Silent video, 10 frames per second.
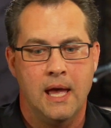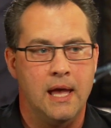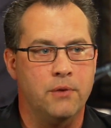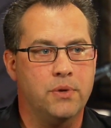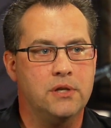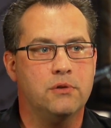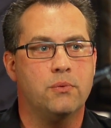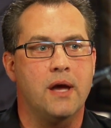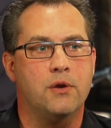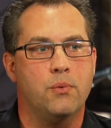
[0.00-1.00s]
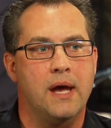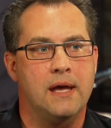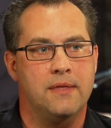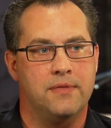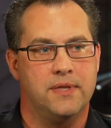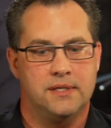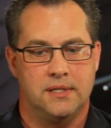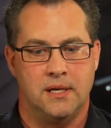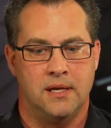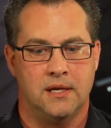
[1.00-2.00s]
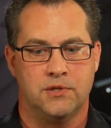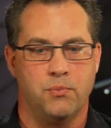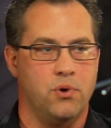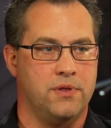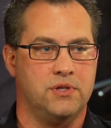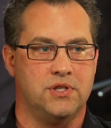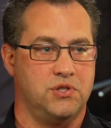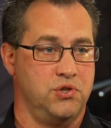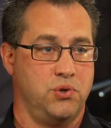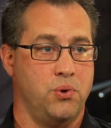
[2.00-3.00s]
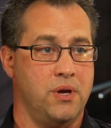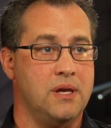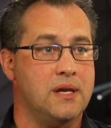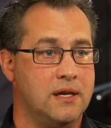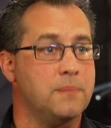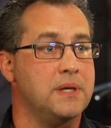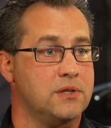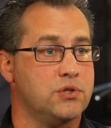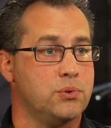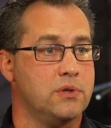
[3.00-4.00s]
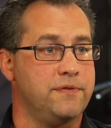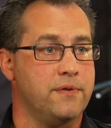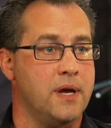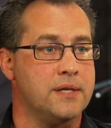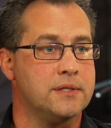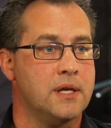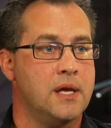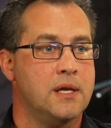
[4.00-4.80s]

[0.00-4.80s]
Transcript: And we knew right away that this thing is more than just a toy, it could be a tool for us.